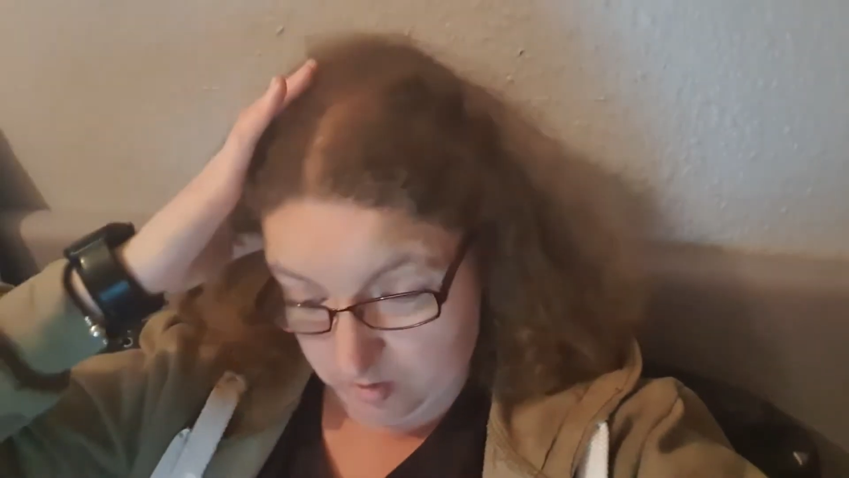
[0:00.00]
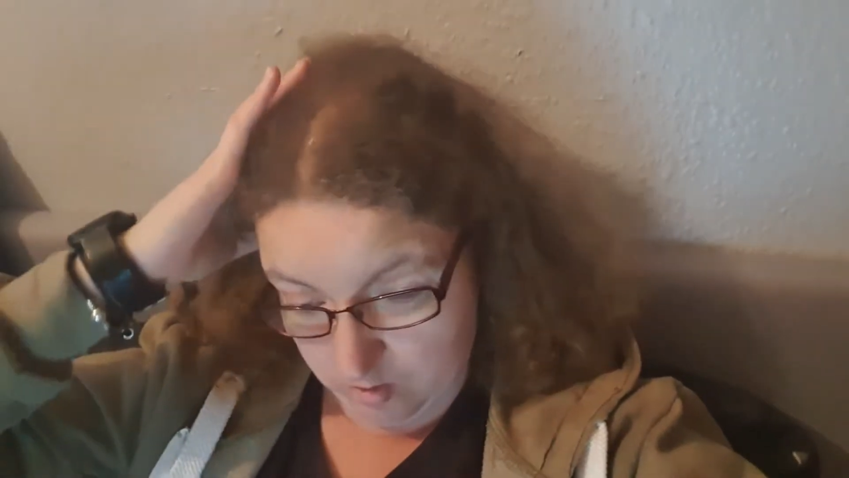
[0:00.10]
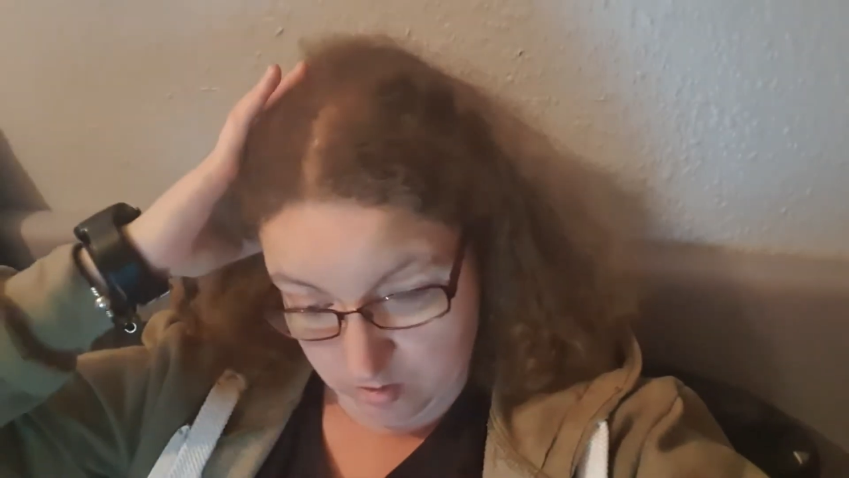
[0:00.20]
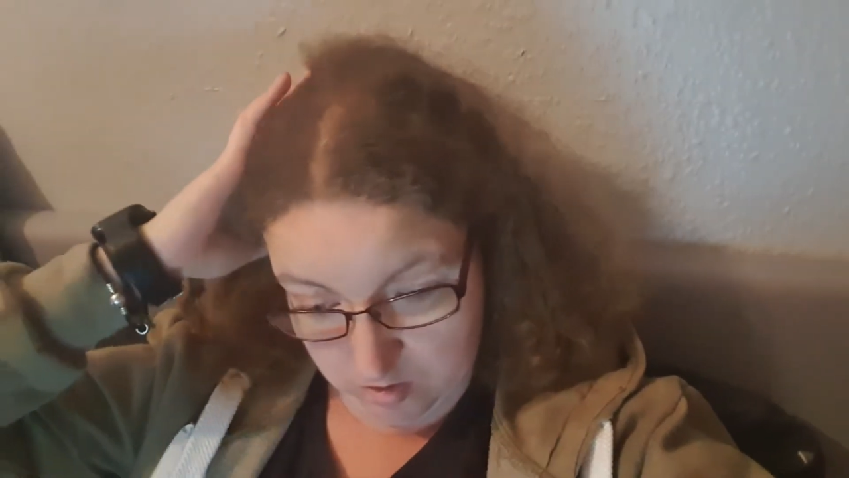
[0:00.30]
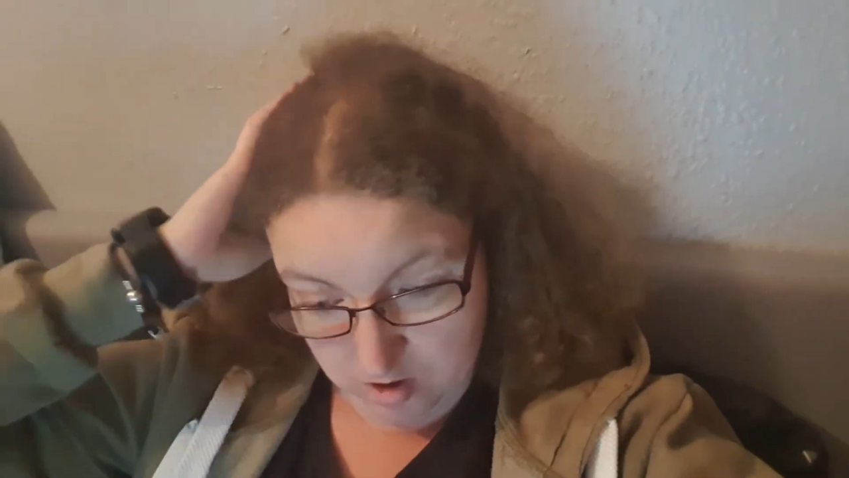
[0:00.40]

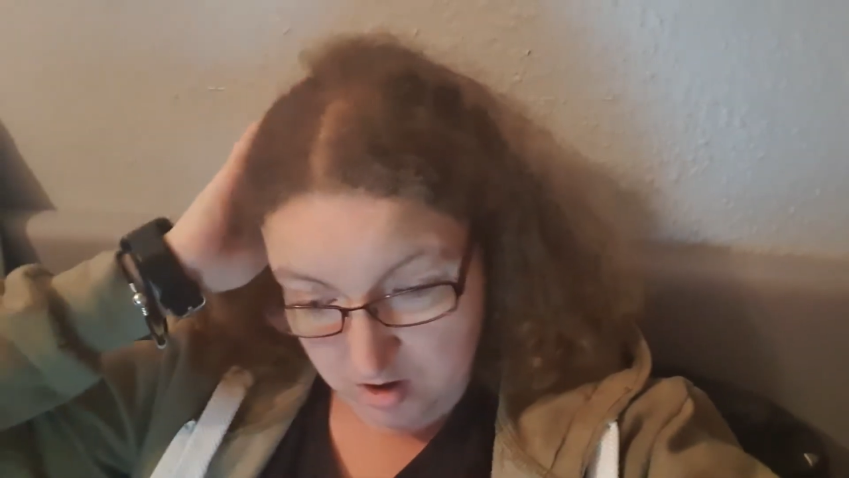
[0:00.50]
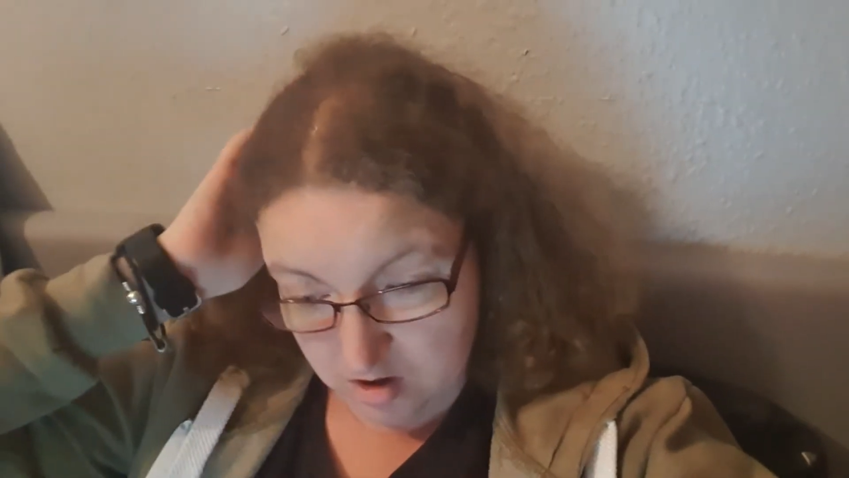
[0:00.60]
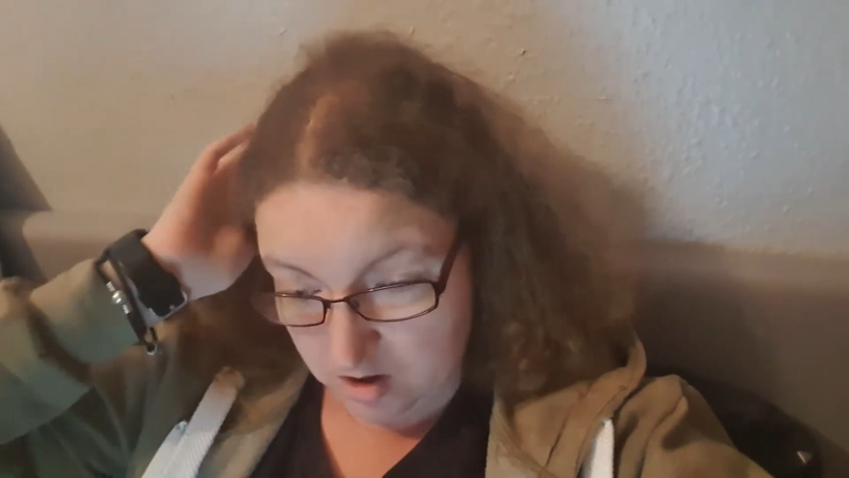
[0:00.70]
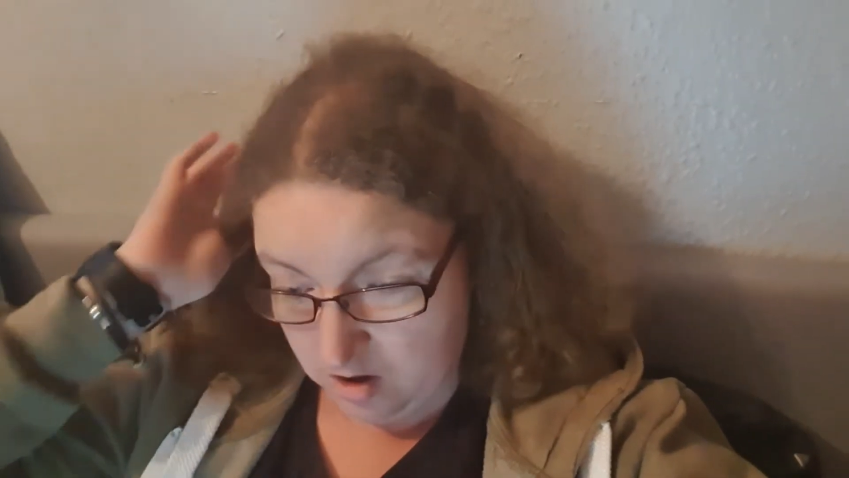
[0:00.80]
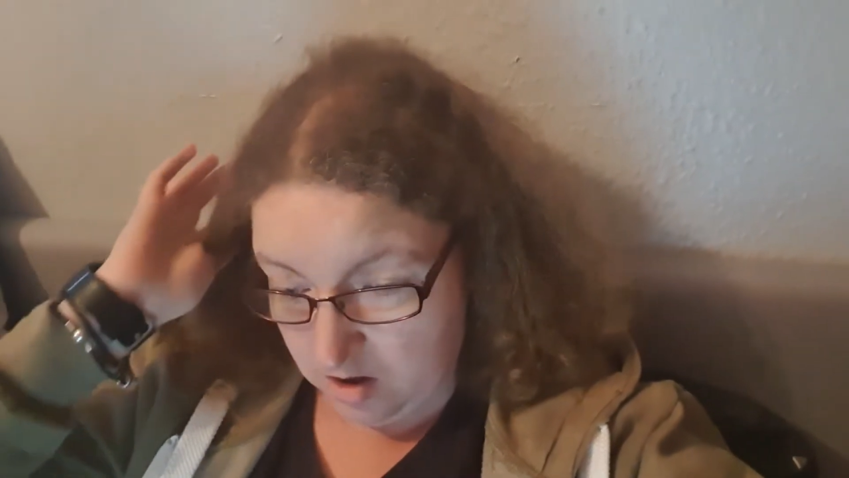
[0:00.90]
dog?
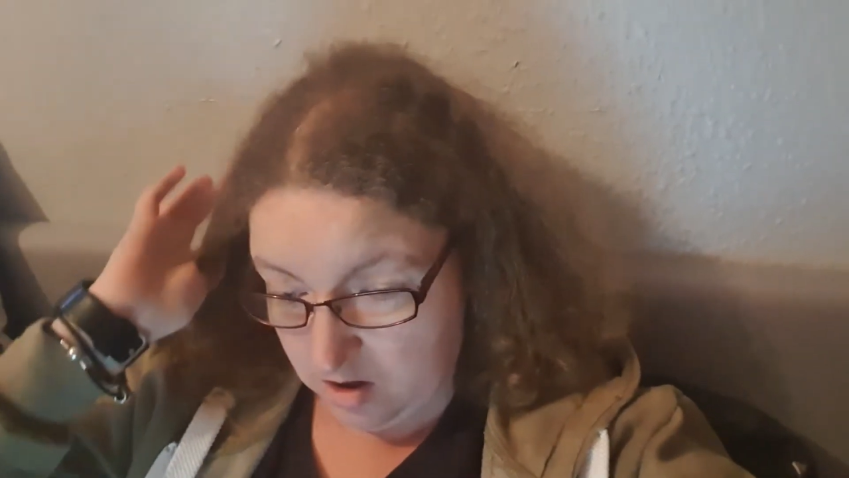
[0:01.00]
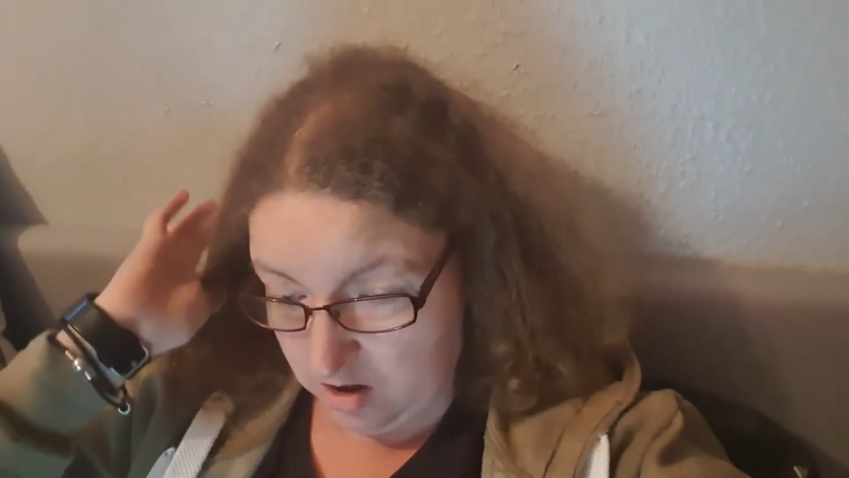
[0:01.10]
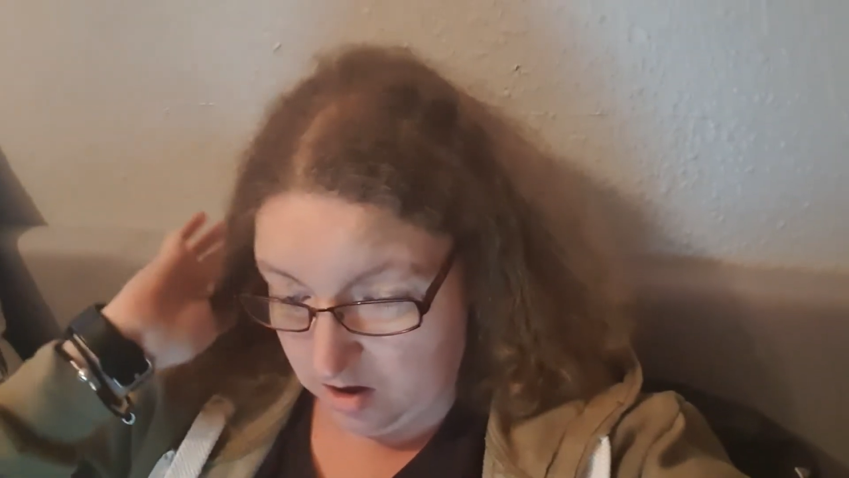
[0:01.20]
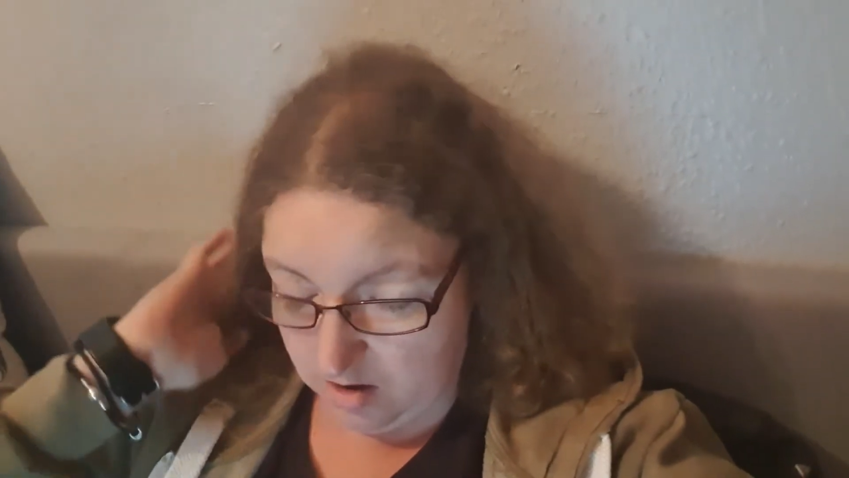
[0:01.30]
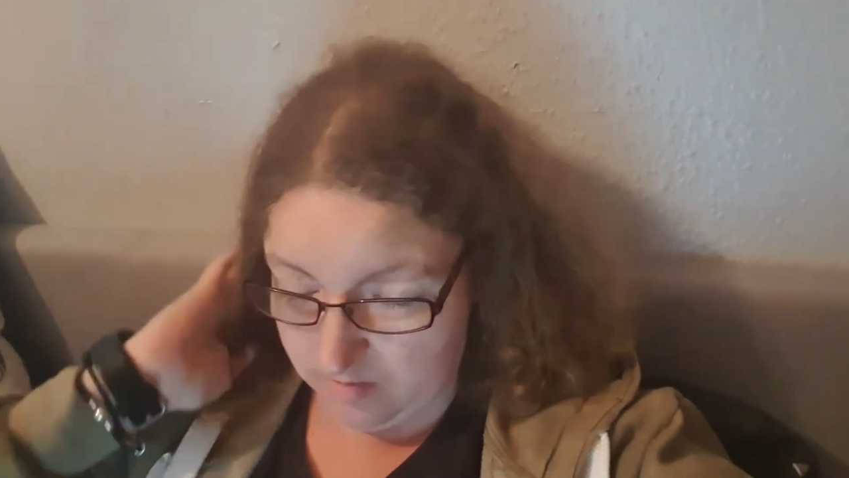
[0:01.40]

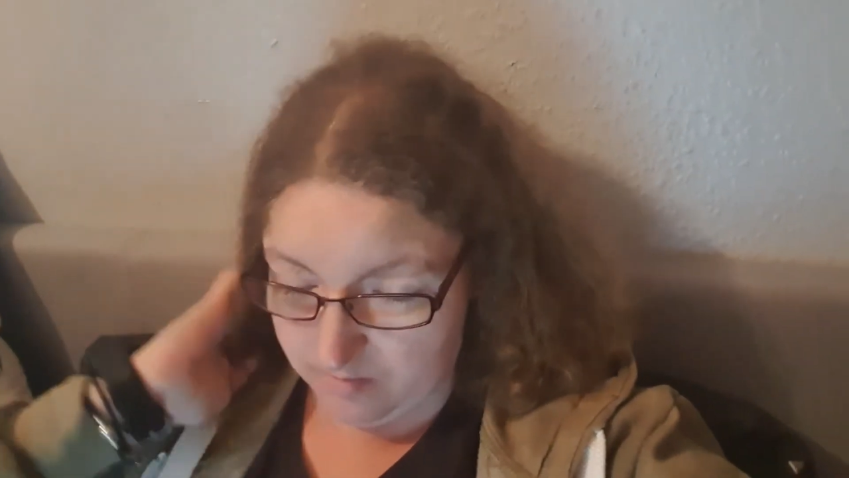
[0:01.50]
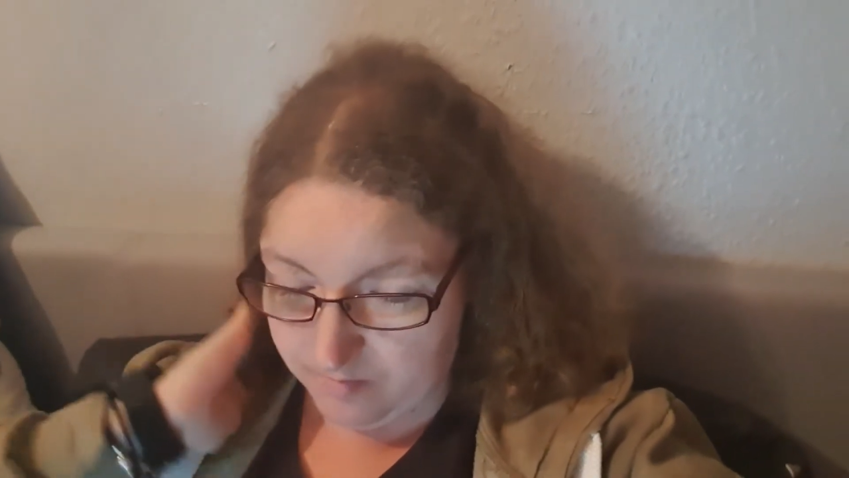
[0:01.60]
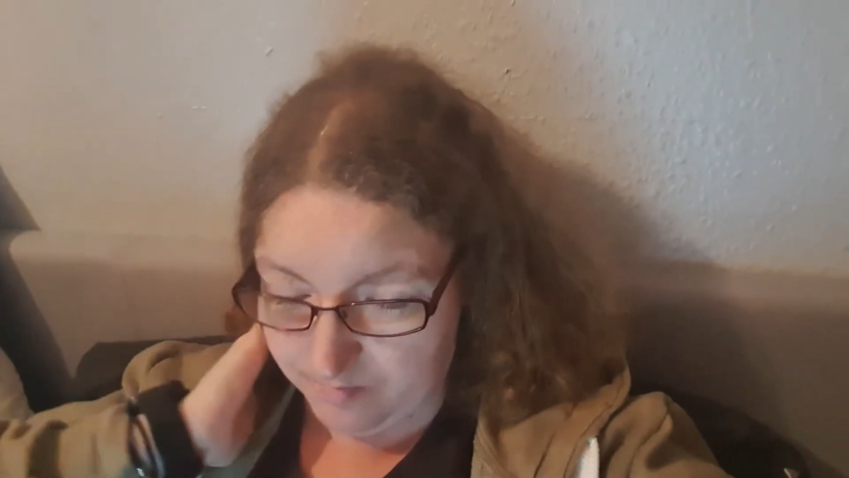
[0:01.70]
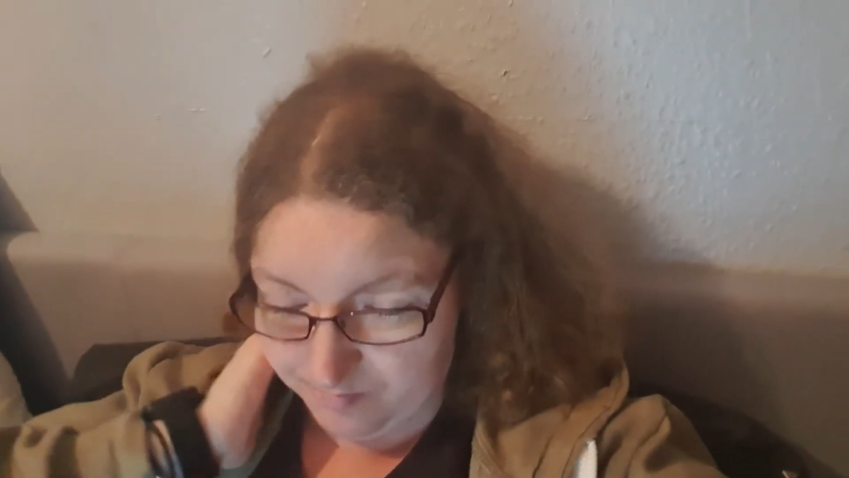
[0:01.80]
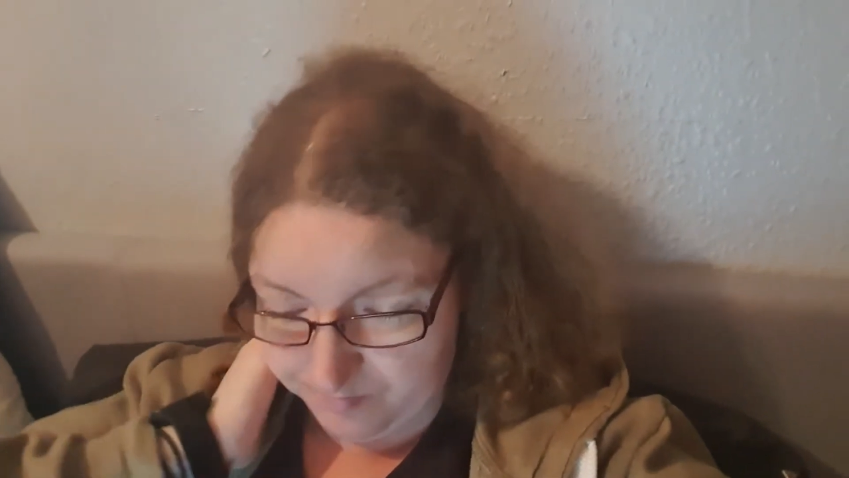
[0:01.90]
And